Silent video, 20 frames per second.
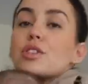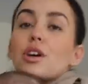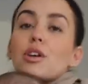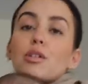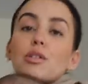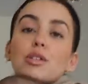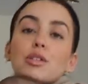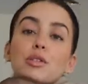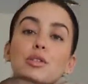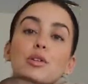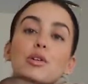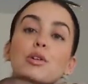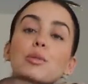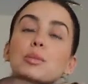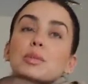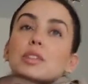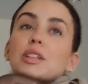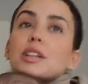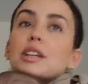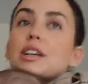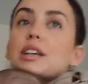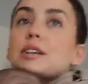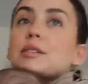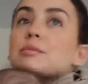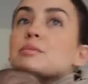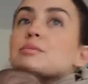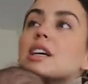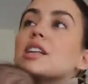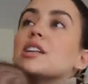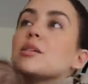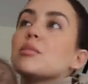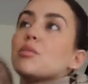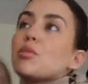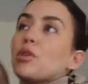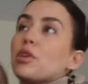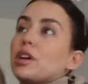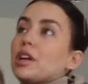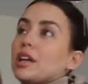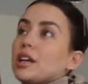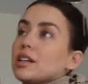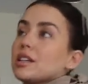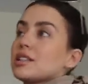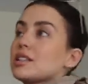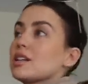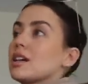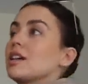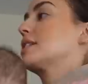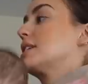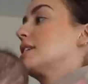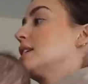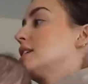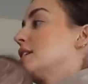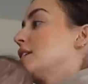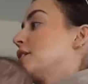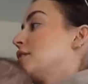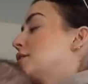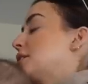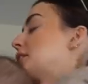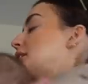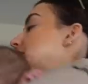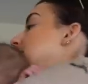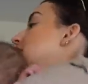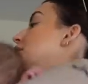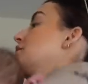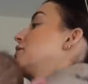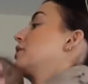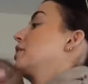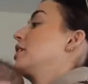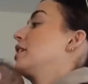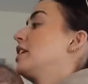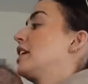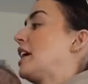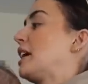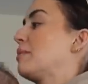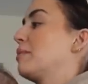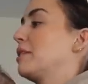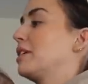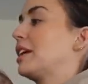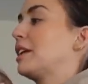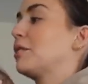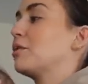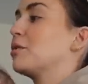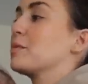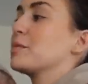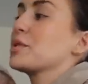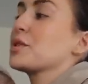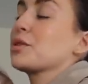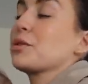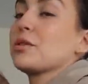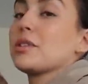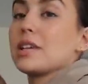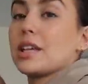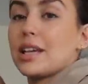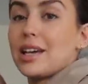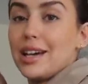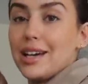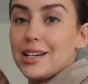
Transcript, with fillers: So normally in the mornings, Sissy goes down for her nap and I homeschool the